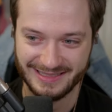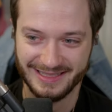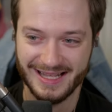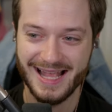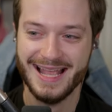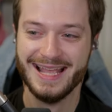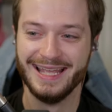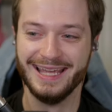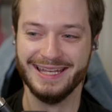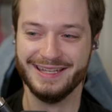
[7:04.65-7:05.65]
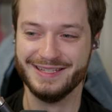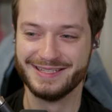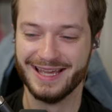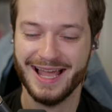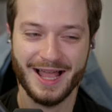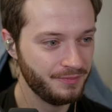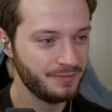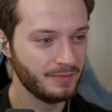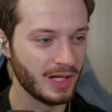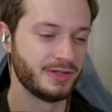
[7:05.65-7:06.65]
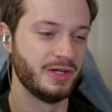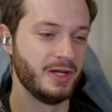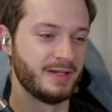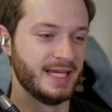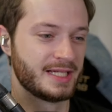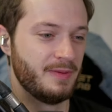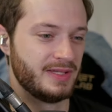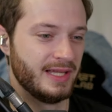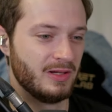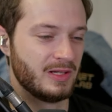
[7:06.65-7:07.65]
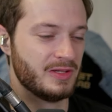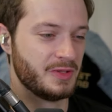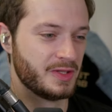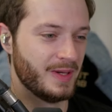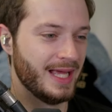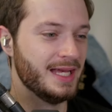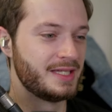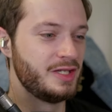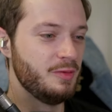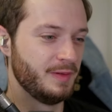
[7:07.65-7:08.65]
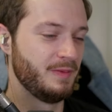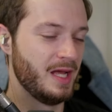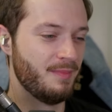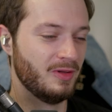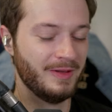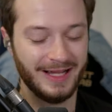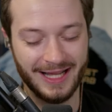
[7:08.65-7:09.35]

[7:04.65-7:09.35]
It is. Also, nearest Expo is a little closer as well. It's super playable.